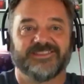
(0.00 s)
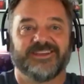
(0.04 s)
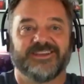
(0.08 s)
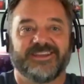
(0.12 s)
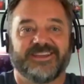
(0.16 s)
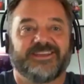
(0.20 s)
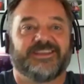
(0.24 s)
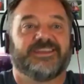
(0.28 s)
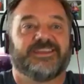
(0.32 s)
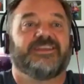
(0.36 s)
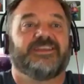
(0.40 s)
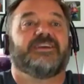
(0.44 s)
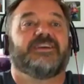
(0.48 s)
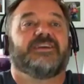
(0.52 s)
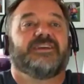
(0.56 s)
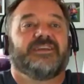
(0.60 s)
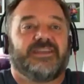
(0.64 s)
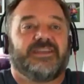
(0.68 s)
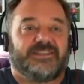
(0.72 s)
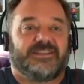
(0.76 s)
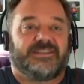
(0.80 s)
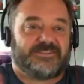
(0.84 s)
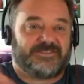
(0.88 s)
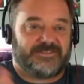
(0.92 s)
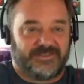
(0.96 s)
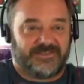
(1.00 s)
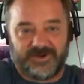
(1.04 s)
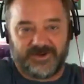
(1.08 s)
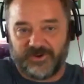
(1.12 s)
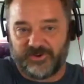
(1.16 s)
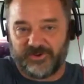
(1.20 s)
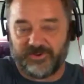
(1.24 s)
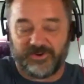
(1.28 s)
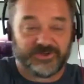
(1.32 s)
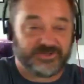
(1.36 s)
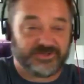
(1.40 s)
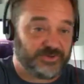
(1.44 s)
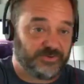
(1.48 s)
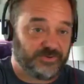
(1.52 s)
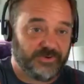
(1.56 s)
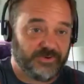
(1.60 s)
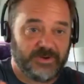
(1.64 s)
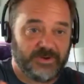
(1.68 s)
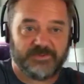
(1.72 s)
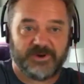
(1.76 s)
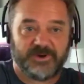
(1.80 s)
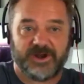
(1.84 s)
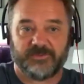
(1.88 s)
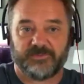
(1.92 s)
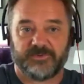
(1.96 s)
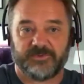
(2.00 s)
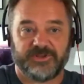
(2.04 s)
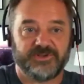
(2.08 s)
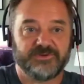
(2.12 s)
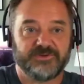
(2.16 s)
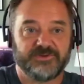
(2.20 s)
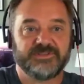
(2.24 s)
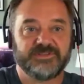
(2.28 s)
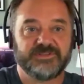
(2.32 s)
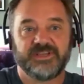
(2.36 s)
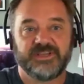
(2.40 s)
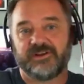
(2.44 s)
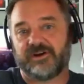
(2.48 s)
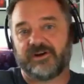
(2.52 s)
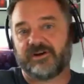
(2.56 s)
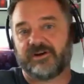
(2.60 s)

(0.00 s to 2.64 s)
Like it's, you know, it's a great product to use it.